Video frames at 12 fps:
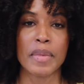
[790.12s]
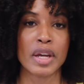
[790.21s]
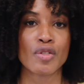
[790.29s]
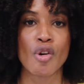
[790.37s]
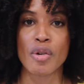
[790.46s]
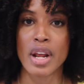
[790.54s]

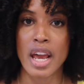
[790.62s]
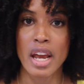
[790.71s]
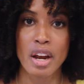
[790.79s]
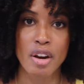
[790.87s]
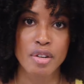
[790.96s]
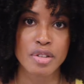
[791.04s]
ingrown
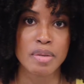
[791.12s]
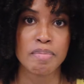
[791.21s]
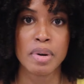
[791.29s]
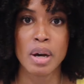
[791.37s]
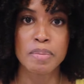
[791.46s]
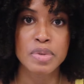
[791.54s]
hairs
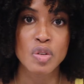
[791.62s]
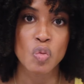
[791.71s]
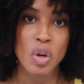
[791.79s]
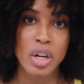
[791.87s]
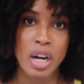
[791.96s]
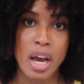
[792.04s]
and bumps
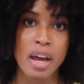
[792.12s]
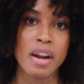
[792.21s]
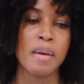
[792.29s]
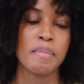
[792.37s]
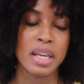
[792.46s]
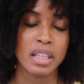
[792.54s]
and
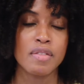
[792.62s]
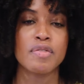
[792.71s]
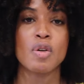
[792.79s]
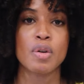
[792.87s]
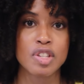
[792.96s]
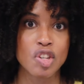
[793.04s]
whatnot. I mainly
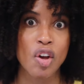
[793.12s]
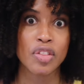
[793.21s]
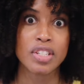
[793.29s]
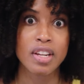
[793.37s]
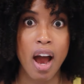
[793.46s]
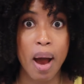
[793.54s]
focus
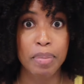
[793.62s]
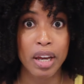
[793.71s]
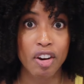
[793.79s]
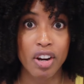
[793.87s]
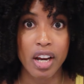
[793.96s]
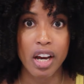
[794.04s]
on the top
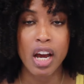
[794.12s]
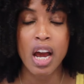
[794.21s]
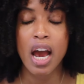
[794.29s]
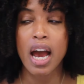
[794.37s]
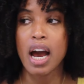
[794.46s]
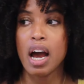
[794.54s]
area.
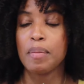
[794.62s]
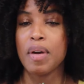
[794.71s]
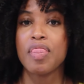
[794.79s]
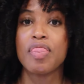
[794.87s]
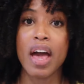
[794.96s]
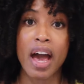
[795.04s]

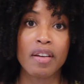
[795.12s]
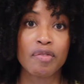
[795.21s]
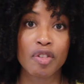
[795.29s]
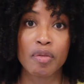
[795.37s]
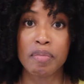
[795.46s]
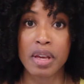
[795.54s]
And
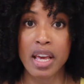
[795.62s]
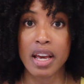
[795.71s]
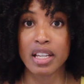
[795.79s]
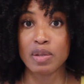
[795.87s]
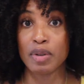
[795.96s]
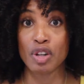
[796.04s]
that for
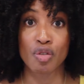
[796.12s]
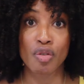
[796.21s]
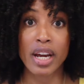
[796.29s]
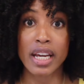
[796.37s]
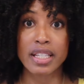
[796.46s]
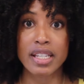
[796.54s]
me has been
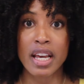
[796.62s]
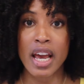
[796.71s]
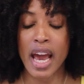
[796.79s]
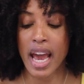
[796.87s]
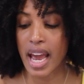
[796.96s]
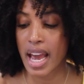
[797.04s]
great.
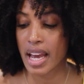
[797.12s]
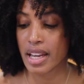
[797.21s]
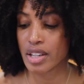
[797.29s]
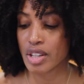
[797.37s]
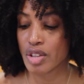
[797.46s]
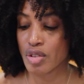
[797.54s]

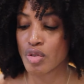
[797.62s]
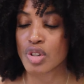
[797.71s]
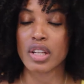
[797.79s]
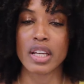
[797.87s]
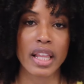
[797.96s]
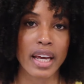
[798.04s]
And
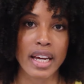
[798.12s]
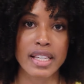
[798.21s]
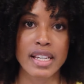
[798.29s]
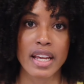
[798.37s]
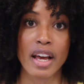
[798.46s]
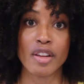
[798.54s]
usually, like I
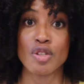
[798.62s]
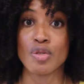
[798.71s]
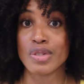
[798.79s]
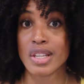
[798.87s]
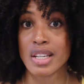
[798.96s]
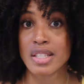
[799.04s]
said, I'll
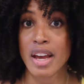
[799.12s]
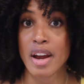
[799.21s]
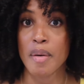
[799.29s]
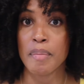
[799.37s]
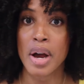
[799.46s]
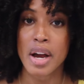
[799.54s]
use the
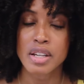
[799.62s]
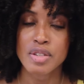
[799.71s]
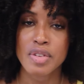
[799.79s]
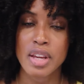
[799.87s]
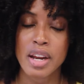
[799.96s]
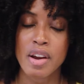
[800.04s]
entire
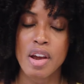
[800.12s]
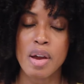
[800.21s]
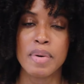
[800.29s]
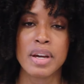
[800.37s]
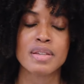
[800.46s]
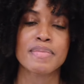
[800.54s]
box for that
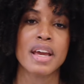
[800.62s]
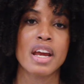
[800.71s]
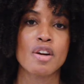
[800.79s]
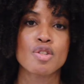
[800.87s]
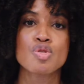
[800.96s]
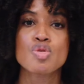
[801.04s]
area because my
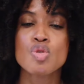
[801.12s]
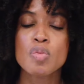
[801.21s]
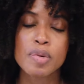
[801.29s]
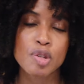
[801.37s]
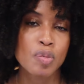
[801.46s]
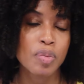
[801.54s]
hair is
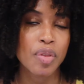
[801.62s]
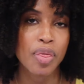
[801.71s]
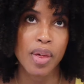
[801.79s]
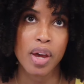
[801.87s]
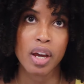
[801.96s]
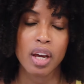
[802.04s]
super, super
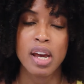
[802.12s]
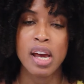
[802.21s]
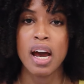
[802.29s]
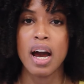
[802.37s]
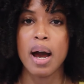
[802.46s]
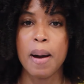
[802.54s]
thick.
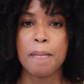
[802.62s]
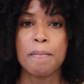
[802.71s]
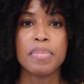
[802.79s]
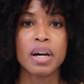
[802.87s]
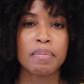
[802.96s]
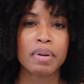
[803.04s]

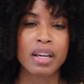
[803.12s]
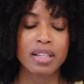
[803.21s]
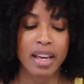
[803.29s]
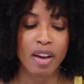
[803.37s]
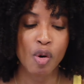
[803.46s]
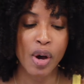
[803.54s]
But
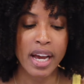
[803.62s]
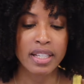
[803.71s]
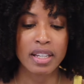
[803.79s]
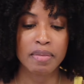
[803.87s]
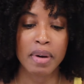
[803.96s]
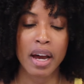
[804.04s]
because I
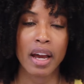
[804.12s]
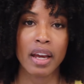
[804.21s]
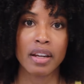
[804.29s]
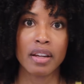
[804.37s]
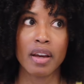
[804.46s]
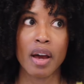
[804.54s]
did
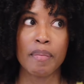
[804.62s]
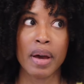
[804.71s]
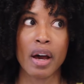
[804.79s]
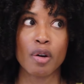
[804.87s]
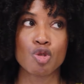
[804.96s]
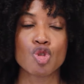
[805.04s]
mine
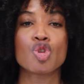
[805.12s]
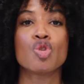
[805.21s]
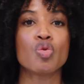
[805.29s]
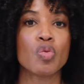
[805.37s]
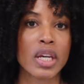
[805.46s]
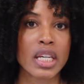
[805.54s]
about
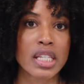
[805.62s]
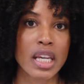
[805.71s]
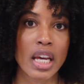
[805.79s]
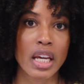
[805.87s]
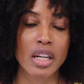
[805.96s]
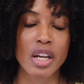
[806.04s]
2 weeks
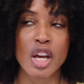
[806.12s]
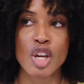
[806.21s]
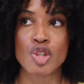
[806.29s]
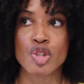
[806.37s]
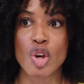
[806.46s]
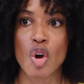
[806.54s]
in,
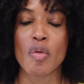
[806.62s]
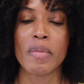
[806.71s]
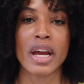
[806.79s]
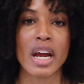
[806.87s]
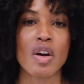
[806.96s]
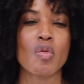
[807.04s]
so
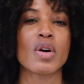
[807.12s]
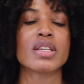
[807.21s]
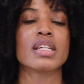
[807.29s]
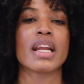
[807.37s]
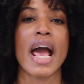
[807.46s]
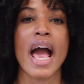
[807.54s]
my hair
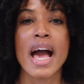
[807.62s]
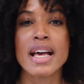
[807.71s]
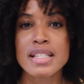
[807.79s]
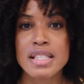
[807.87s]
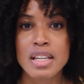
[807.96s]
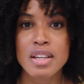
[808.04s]
wasn't
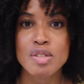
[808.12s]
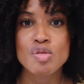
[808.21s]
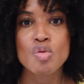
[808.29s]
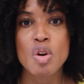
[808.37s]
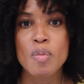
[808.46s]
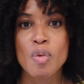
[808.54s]
as thick as
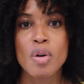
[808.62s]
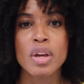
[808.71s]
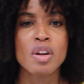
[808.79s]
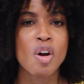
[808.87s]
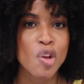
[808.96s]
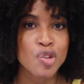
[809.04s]
normal,
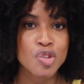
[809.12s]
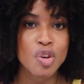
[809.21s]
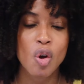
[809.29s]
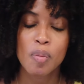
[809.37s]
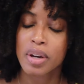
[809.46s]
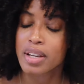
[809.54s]
and
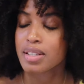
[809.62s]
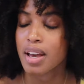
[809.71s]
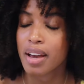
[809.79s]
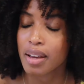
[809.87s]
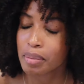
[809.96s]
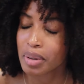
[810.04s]
also because
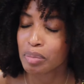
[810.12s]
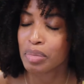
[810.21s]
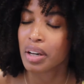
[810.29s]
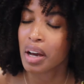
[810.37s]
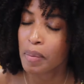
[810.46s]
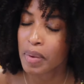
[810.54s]
I
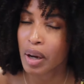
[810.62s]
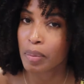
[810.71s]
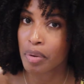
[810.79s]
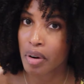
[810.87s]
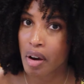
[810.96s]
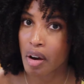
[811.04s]
am becoming a
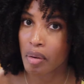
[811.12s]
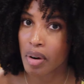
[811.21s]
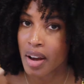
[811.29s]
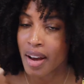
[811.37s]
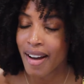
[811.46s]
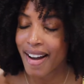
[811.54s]
pro,
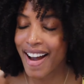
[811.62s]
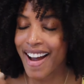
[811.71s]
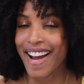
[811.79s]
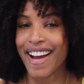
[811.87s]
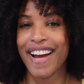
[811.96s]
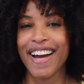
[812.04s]

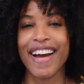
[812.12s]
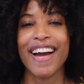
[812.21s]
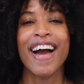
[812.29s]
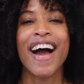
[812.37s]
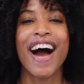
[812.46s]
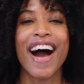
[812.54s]

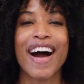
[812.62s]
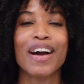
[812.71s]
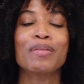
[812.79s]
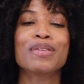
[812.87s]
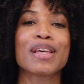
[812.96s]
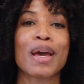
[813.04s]

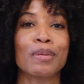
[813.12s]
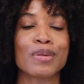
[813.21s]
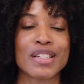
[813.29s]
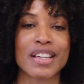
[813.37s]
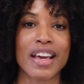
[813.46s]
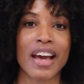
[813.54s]
I was able
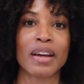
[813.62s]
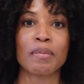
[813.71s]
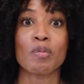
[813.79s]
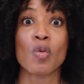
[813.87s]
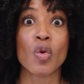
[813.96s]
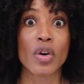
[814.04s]
to get
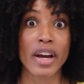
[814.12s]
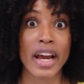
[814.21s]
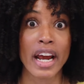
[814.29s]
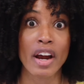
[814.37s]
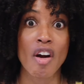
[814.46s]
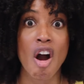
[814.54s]
more
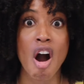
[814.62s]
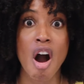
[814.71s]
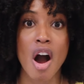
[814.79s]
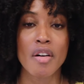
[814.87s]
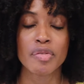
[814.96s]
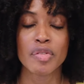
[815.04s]
hair
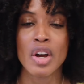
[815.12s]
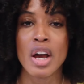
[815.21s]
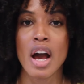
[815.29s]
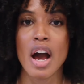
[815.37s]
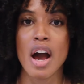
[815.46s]
off